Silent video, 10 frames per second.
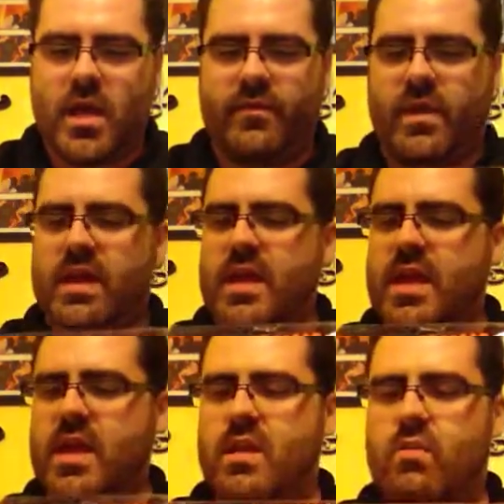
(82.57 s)
I've got
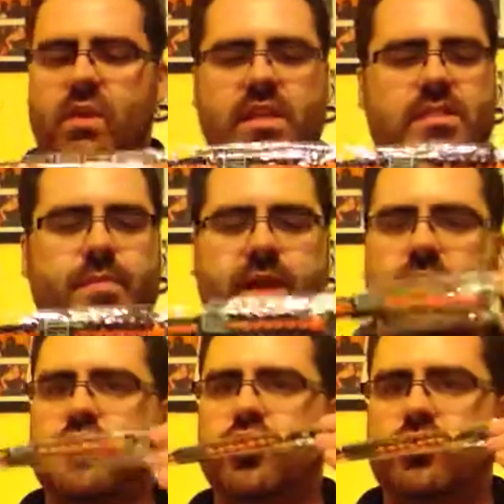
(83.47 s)
one of these
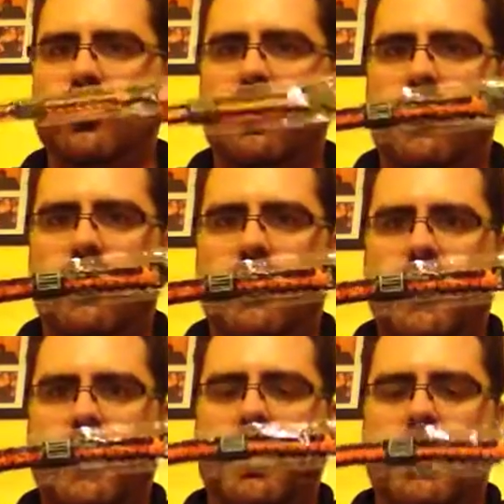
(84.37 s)
parachute
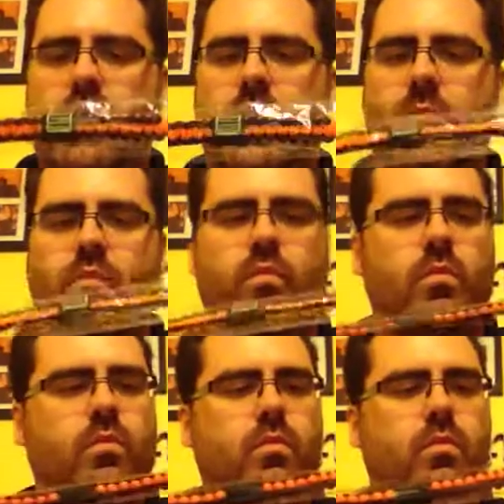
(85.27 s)
cord
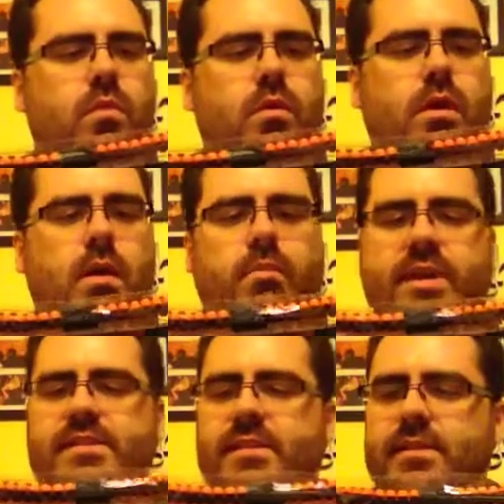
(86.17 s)

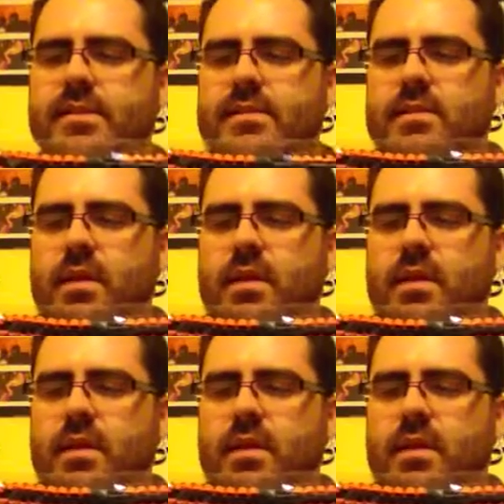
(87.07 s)
bracelets.